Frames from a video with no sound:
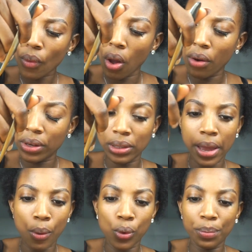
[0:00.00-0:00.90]
Obviously,
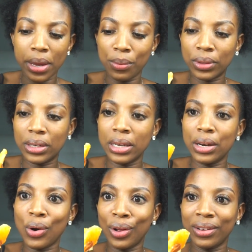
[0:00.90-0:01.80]
I won't be able to
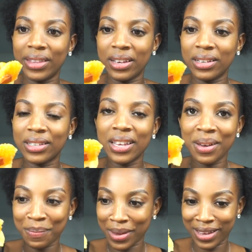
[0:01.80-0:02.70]
eat all of this
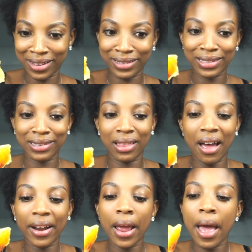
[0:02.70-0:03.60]
because it's a
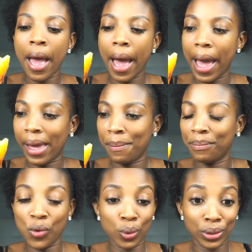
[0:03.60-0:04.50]
lot.
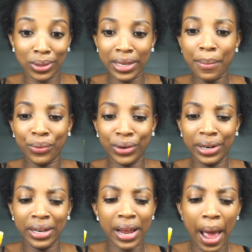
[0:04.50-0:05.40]
I'm going to
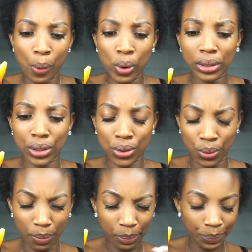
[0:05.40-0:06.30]
separate it. I want
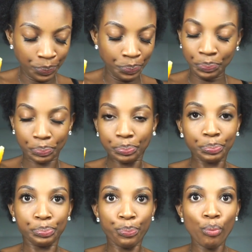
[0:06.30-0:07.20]
to.
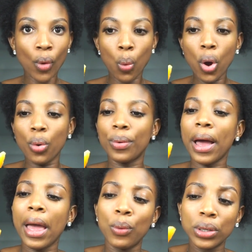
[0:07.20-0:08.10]
Whoa!
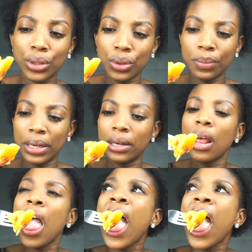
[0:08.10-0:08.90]
I want to, but.